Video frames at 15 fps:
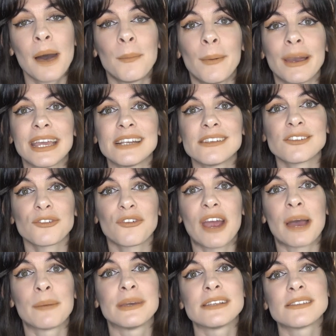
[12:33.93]
My
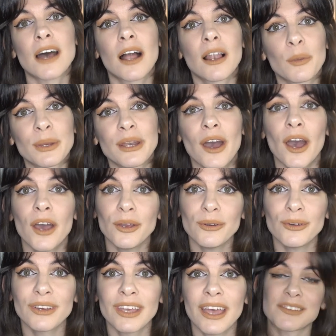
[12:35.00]
Instagram is Alwyn
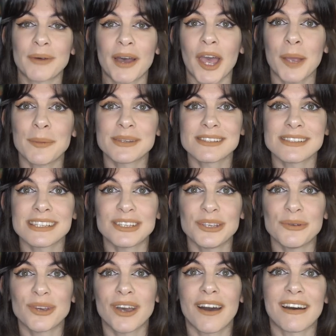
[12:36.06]
Oak, so I hope to see
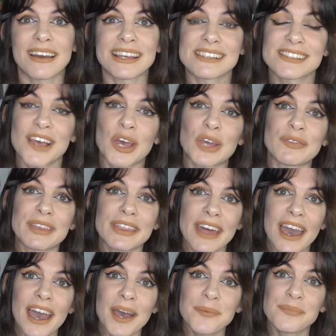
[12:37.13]
you guys over
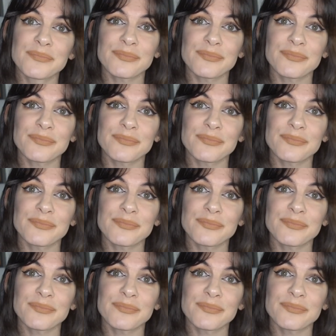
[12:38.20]
there.